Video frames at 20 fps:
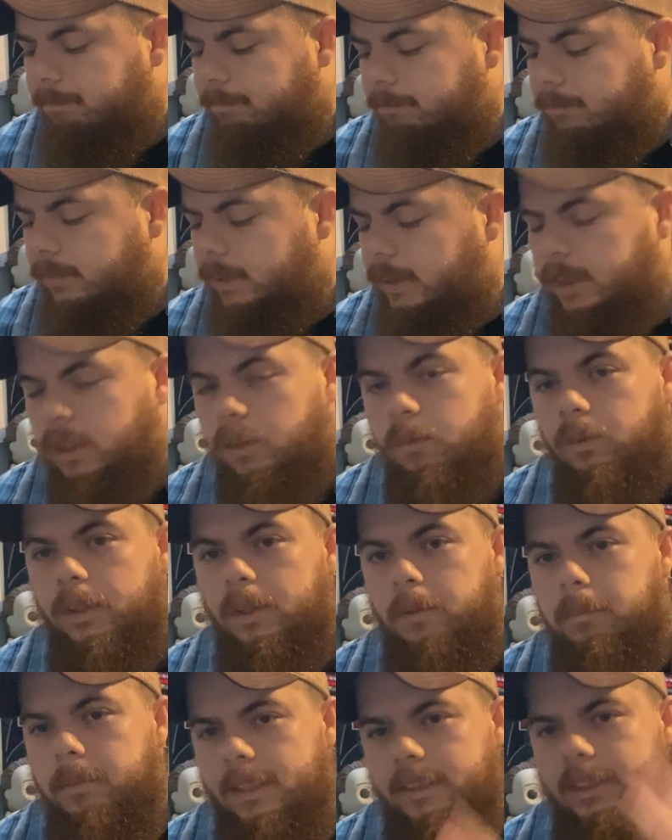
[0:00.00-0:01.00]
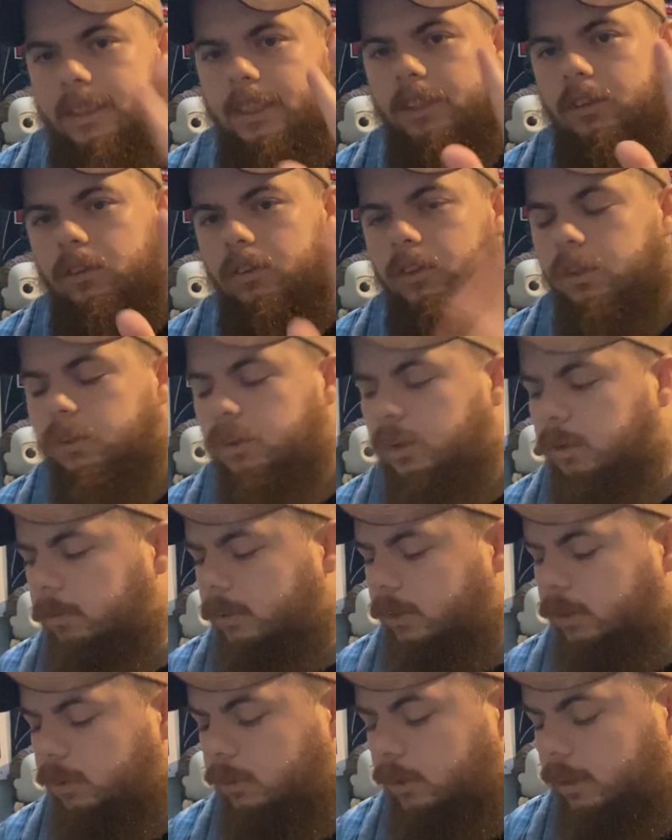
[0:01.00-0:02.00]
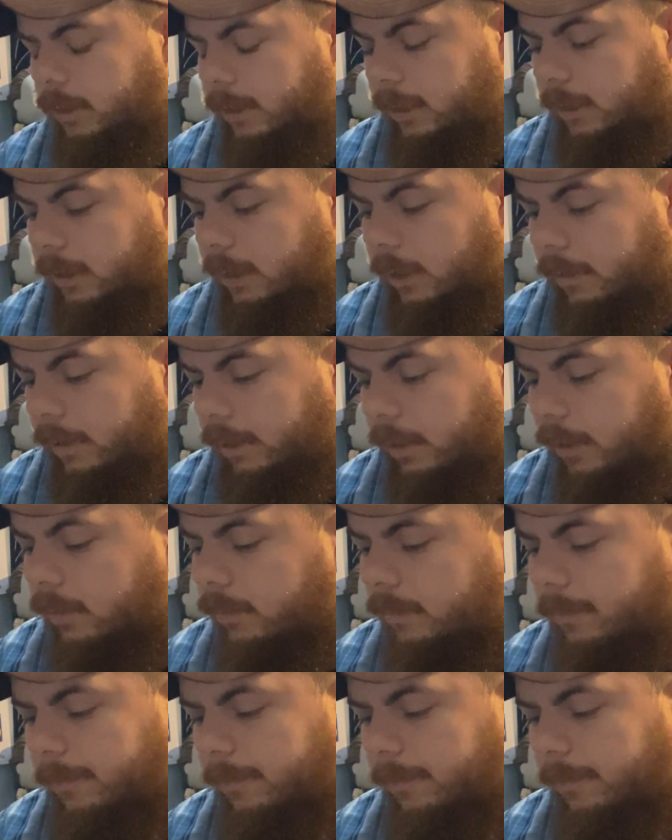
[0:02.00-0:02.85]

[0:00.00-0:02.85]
Still one of the best scenes on YouTube is you slinging that thing.